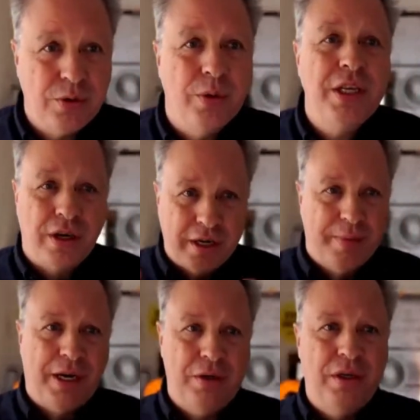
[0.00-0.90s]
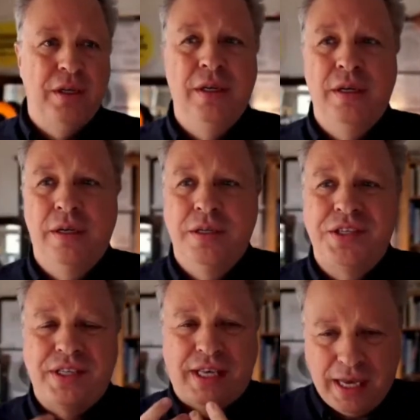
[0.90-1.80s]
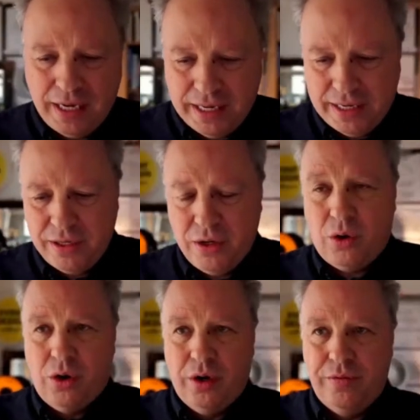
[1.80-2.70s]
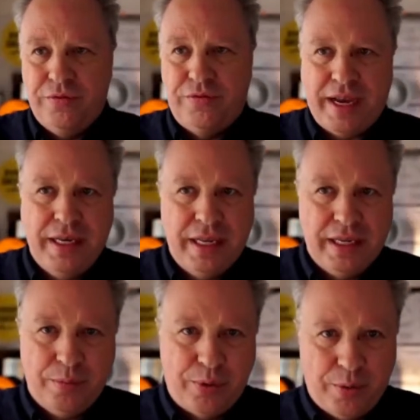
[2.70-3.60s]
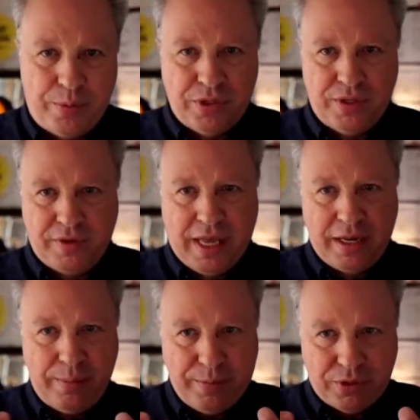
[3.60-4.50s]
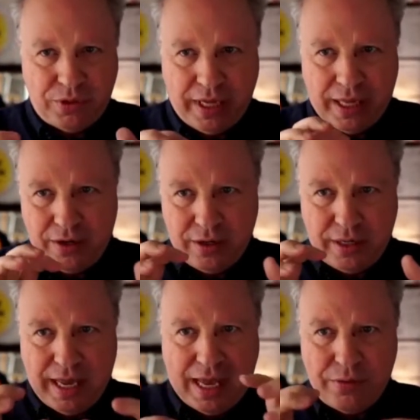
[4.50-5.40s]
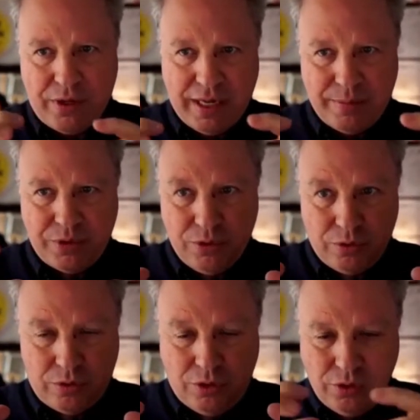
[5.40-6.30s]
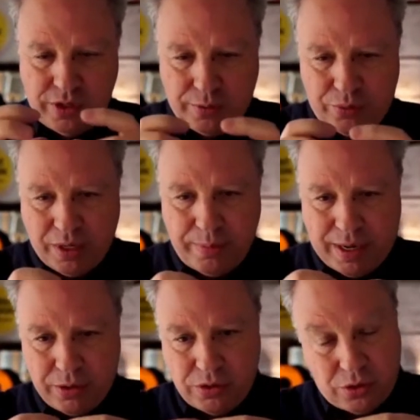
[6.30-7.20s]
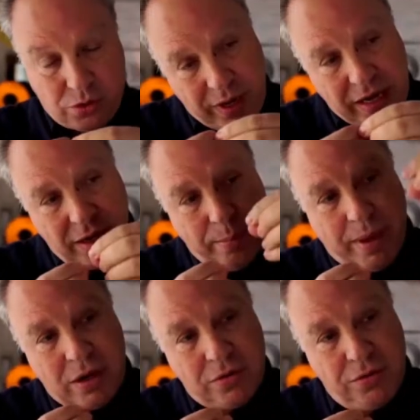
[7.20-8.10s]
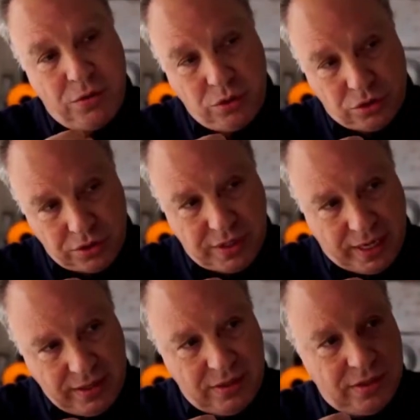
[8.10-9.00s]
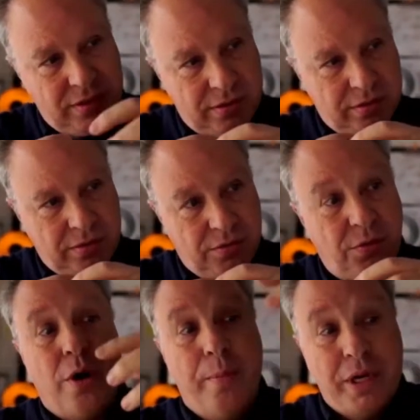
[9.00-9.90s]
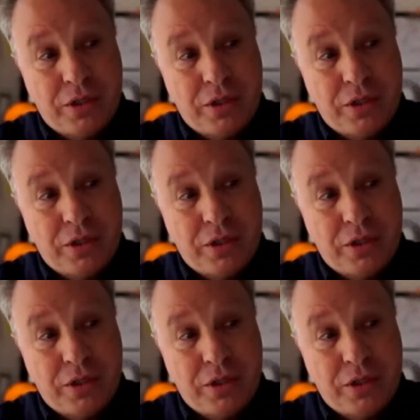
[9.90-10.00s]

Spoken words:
So when you talk about scaling or finding the purpose of getting people together, gathering them to use their brain power to create a better future state for